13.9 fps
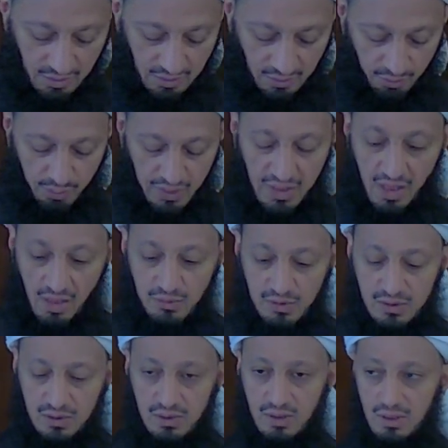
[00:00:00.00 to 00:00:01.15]

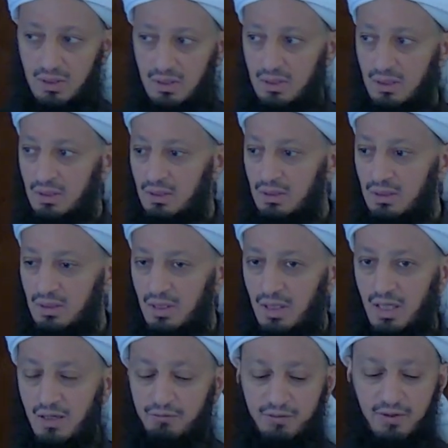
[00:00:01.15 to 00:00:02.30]
becomes
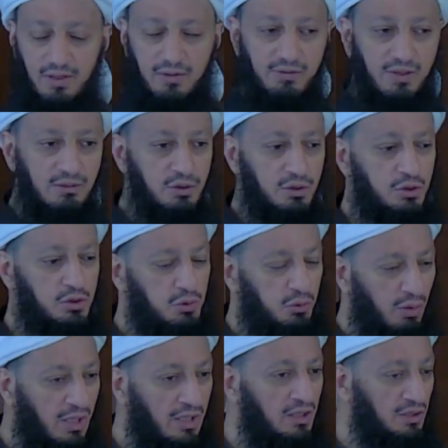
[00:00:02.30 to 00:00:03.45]
a very, very
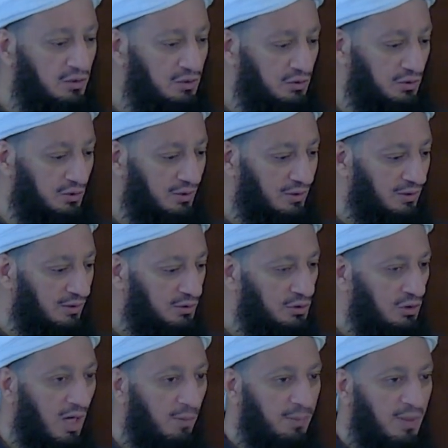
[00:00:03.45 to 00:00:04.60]
strange
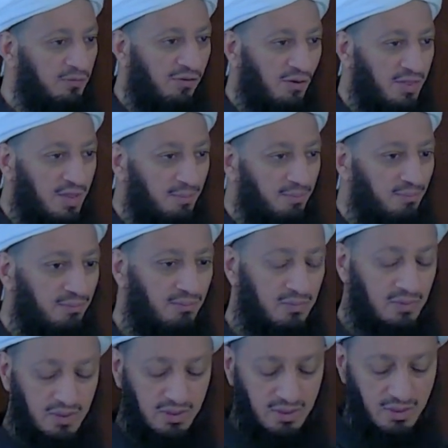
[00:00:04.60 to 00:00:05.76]
topic for them.
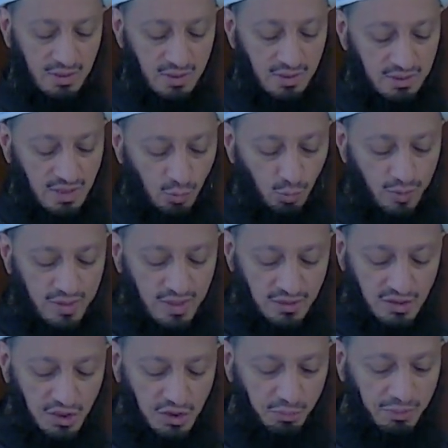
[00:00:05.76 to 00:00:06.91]
That what does
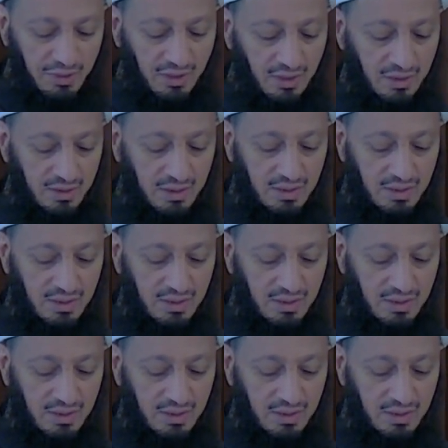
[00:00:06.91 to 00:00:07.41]
this mean?